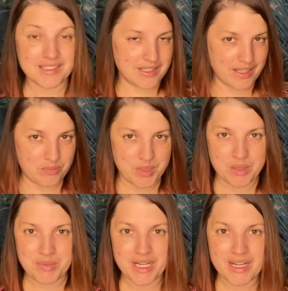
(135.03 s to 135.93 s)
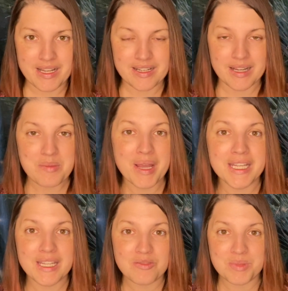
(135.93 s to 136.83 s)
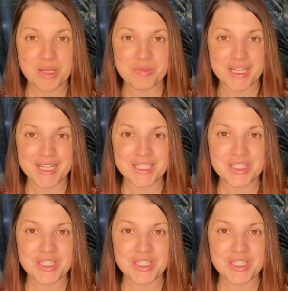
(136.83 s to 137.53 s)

give me a minute, and I meant give me a minute.